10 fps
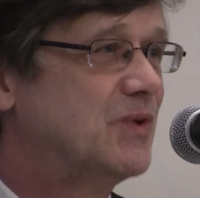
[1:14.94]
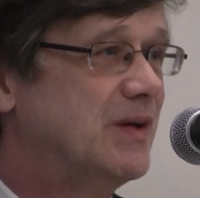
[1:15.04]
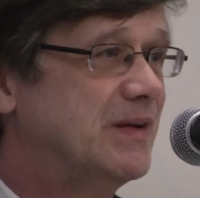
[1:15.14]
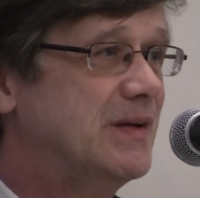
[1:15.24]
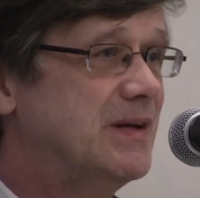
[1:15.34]

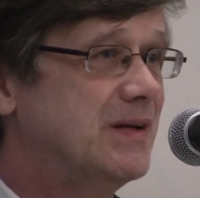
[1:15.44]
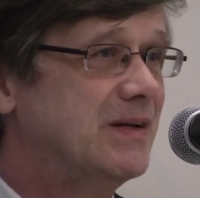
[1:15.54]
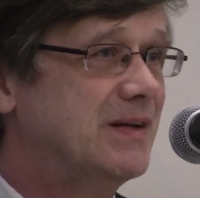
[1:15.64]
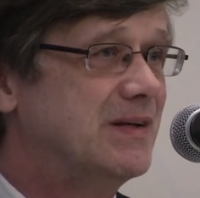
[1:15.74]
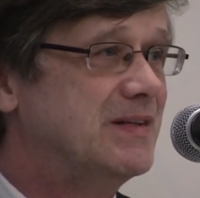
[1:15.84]
And,
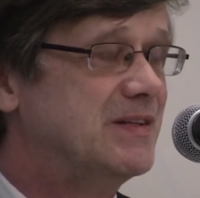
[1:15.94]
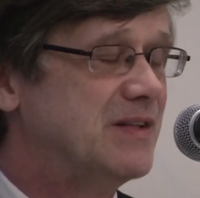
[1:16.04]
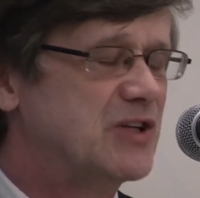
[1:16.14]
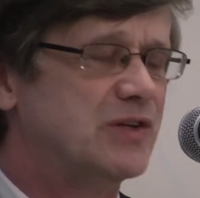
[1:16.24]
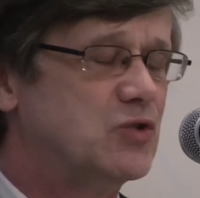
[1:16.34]
and uh,
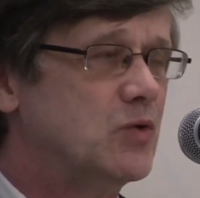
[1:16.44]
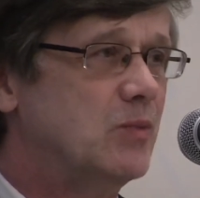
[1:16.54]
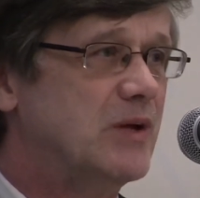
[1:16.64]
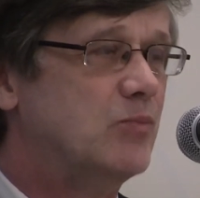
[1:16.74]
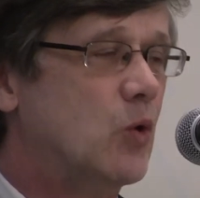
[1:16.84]
that's
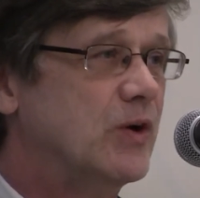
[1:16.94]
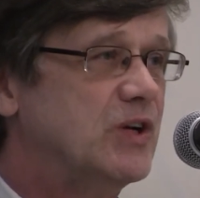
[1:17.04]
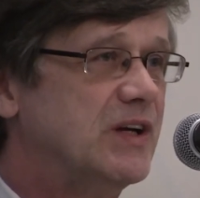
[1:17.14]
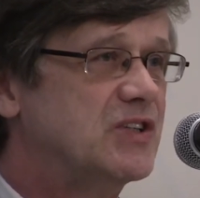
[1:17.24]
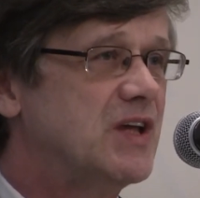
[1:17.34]
extremely
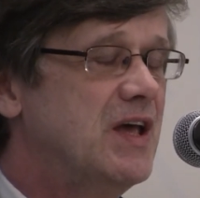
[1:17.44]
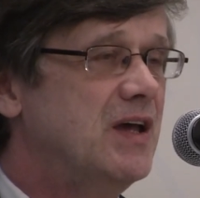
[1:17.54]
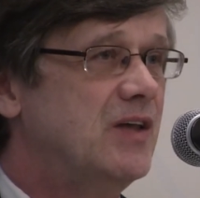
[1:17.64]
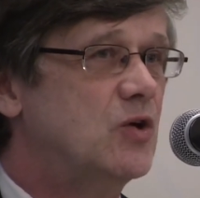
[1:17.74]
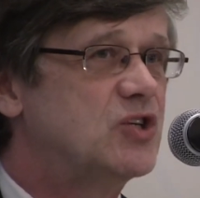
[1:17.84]
important to us.
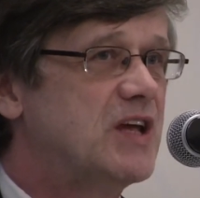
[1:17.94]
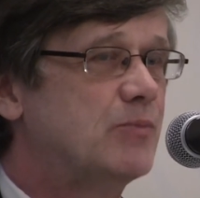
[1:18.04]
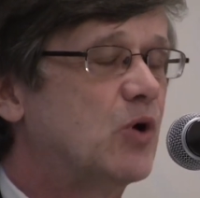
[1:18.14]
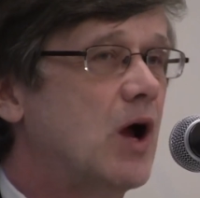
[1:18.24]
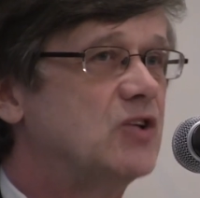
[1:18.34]
And those
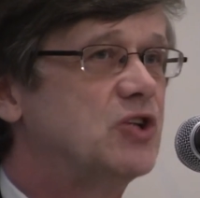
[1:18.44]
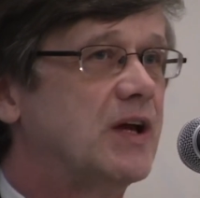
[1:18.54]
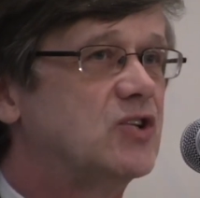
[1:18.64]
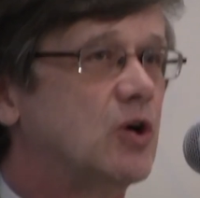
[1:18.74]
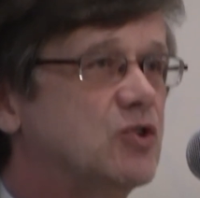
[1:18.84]
eight
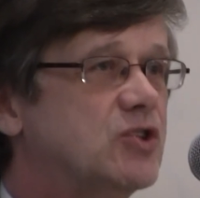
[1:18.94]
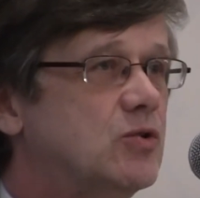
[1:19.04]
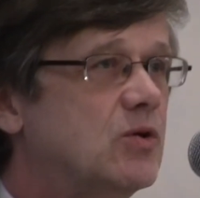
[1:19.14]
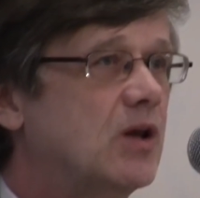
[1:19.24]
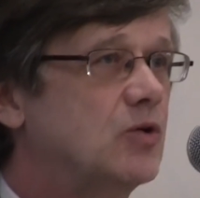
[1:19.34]
projects are
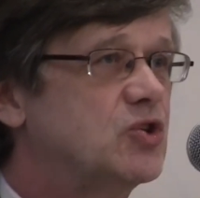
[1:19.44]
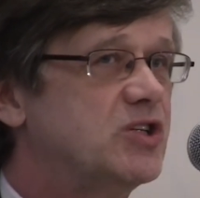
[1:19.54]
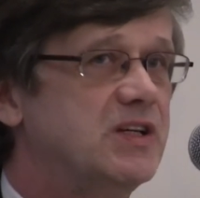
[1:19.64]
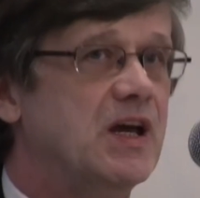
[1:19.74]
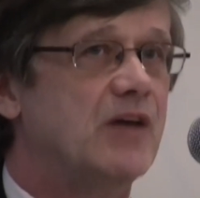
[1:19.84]
so
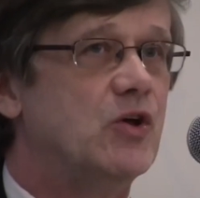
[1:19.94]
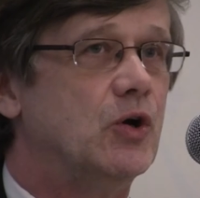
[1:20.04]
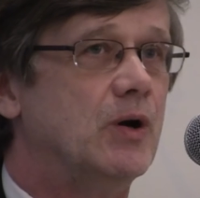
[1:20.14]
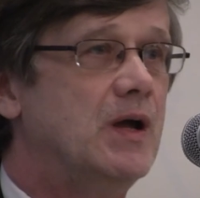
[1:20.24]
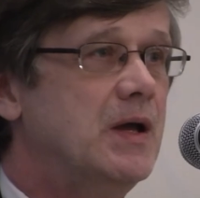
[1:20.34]
close
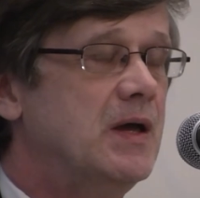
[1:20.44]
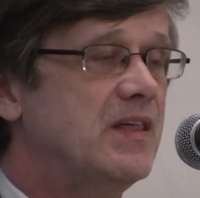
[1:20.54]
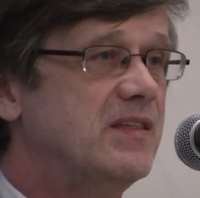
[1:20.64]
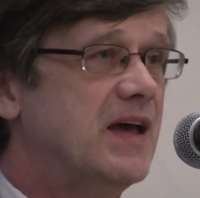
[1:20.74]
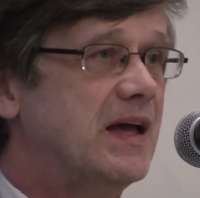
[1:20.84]
together
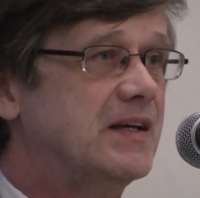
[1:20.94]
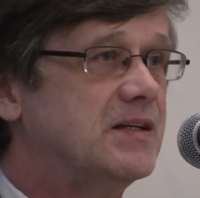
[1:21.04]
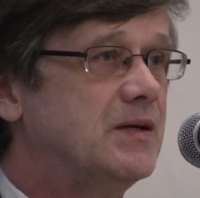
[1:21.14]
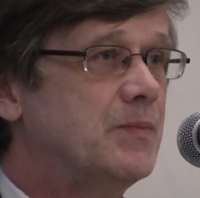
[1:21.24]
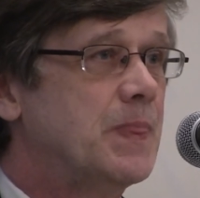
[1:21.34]

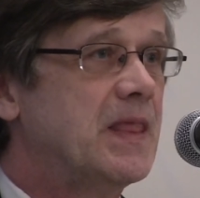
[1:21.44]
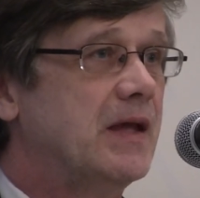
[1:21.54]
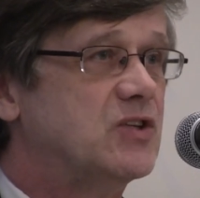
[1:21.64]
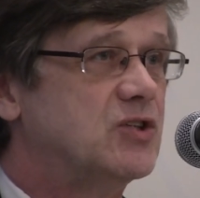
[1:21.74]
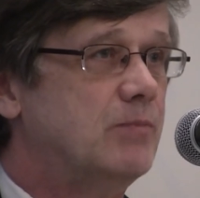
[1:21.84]
that
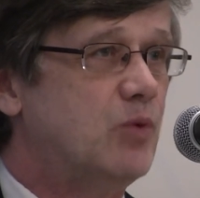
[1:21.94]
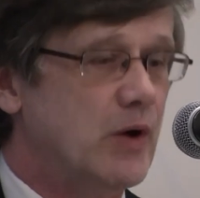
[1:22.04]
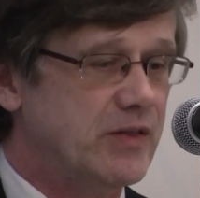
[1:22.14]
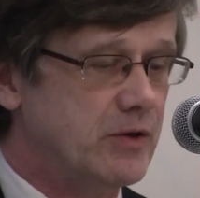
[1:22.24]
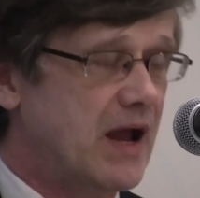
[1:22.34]
at some
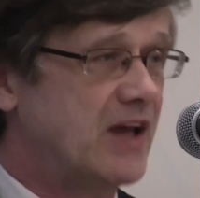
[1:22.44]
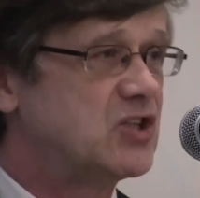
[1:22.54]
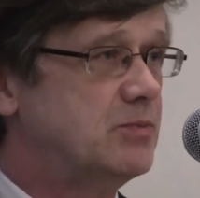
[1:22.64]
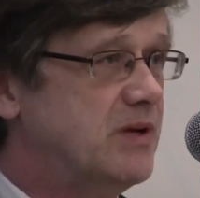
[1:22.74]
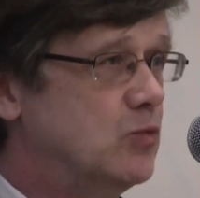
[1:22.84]
point there
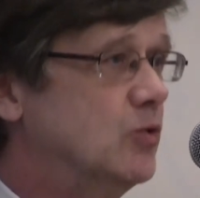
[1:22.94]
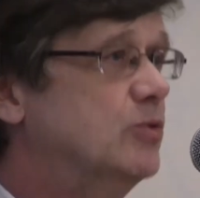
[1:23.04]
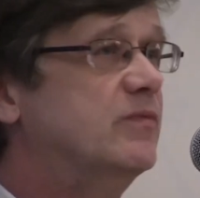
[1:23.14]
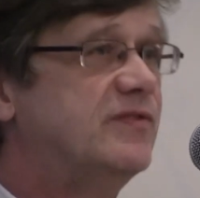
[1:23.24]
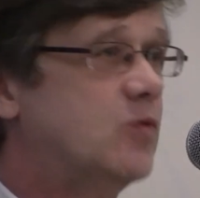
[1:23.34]
has to be
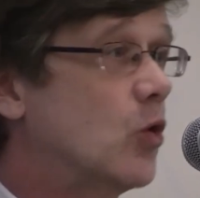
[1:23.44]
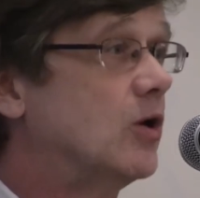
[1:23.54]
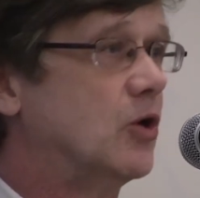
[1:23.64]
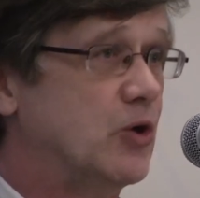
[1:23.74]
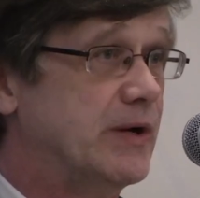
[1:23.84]
room
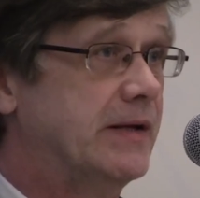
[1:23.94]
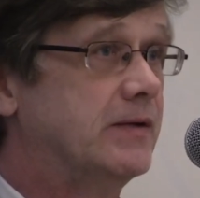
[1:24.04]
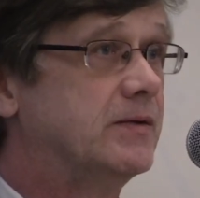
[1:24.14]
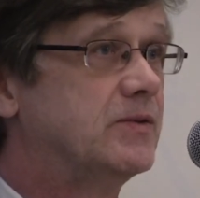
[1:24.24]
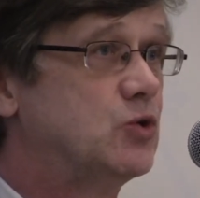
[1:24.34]
for
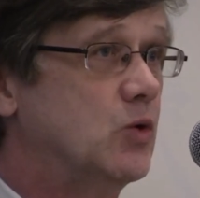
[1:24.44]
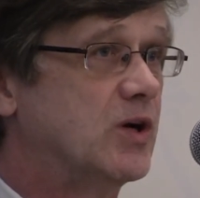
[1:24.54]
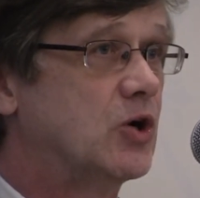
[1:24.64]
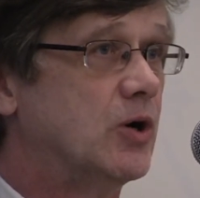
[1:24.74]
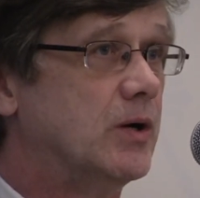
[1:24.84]
learning to
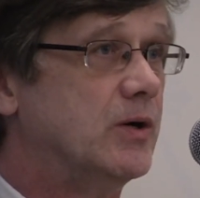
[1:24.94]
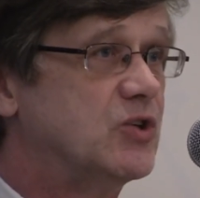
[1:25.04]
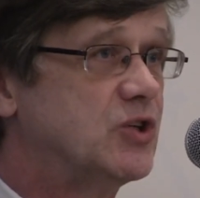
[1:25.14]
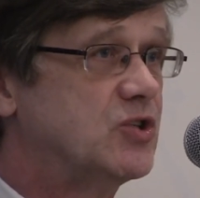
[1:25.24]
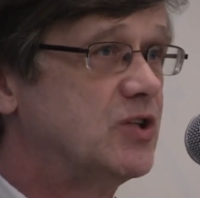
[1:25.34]

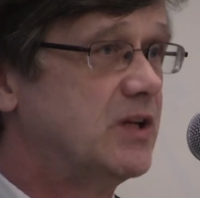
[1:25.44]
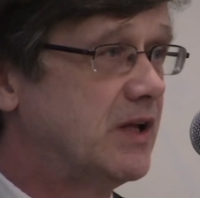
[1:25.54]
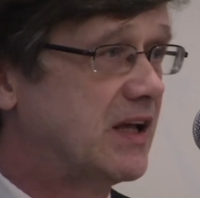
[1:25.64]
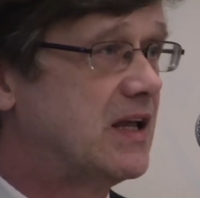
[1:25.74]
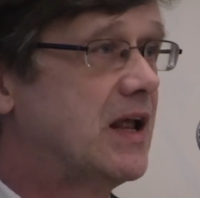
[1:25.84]
occur such
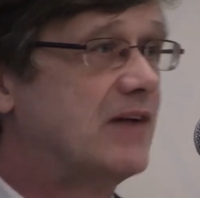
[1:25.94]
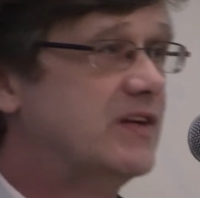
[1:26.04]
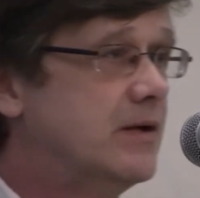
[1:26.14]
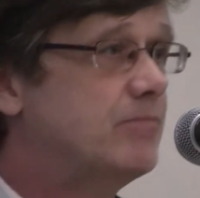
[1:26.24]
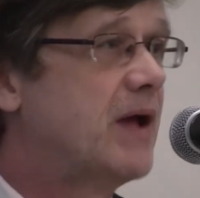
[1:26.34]
that it can
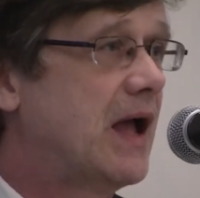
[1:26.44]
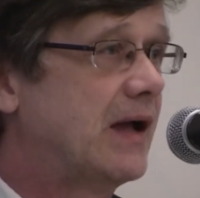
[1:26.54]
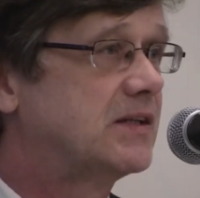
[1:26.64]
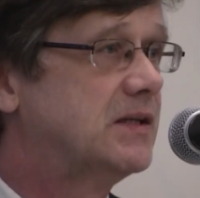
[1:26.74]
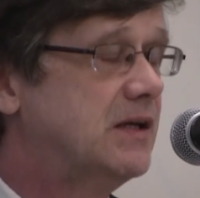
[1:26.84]
have an
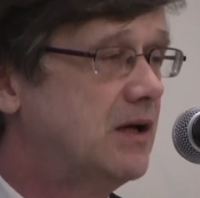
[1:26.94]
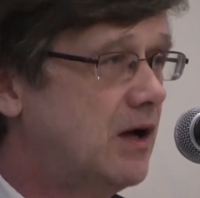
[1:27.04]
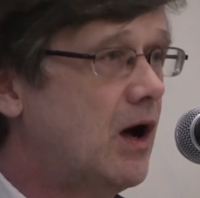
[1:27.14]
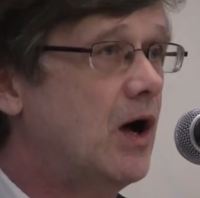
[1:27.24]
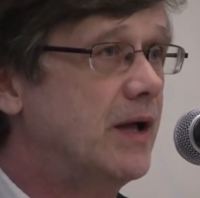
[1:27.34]
impact
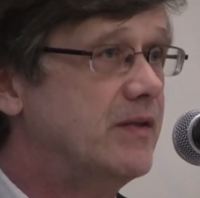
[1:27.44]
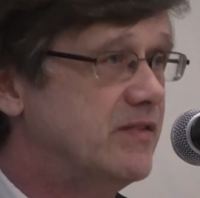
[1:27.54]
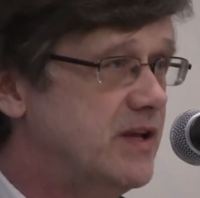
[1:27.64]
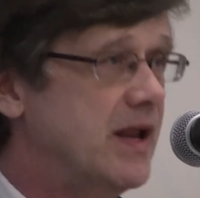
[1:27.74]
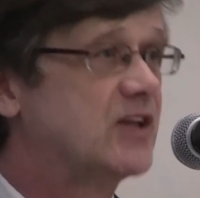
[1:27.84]

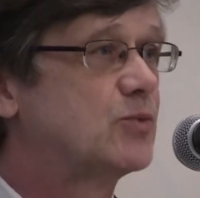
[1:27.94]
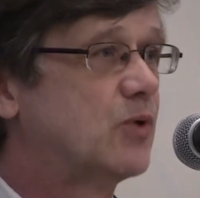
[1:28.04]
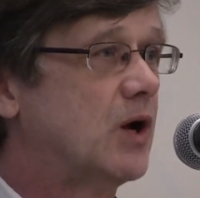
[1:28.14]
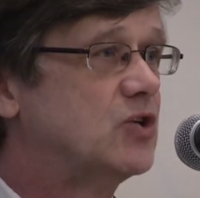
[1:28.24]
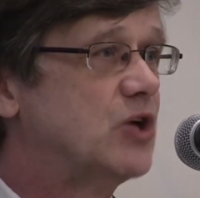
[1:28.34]
on the
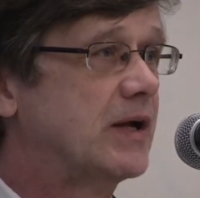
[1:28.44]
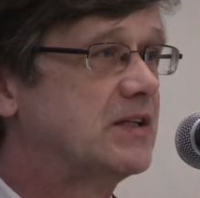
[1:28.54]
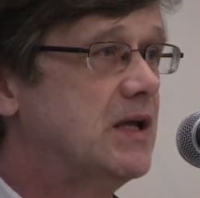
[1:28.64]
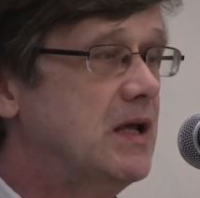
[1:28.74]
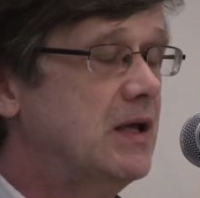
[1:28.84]
next
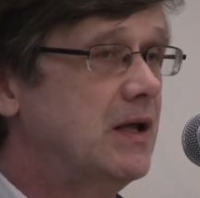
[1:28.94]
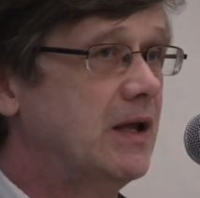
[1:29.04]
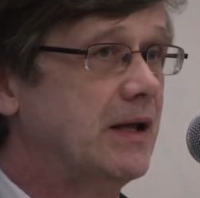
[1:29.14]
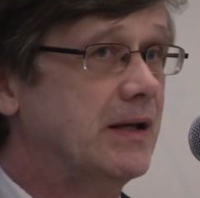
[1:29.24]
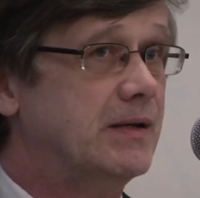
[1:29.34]
project.
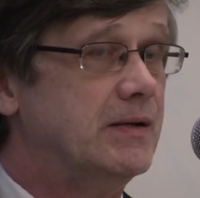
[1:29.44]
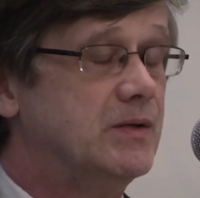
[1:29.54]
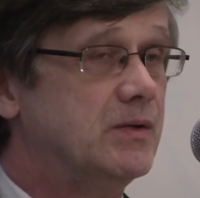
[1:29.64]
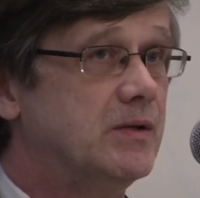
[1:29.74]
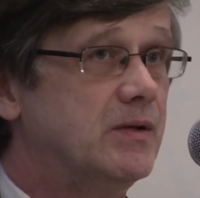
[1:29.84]
And
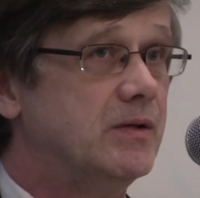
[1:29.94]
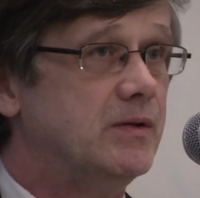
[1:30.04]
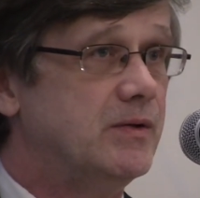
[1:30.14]
uh,